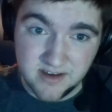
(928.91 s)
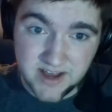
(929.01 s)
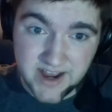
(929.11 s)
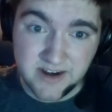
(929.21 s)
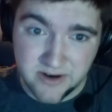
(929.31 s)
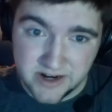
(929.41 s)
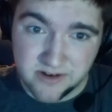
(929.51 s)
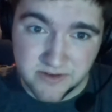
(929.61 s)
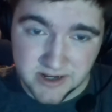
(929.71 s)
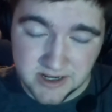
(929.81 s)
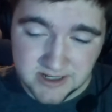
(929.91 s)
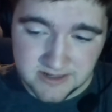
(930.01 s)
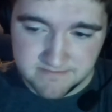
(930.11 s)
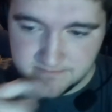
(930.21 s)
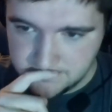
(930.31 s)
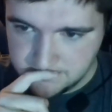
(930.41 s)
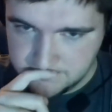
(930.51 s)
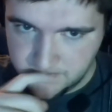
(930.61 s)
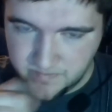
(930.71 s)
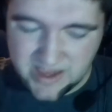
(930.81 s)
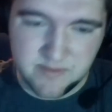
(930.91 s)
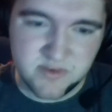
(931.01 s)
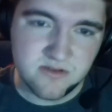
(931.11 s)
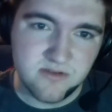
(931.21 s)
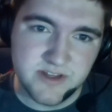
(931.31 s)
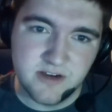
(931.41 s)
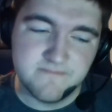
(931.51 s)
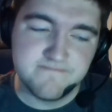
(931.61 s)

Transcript: I know I don't. Absolutely don't.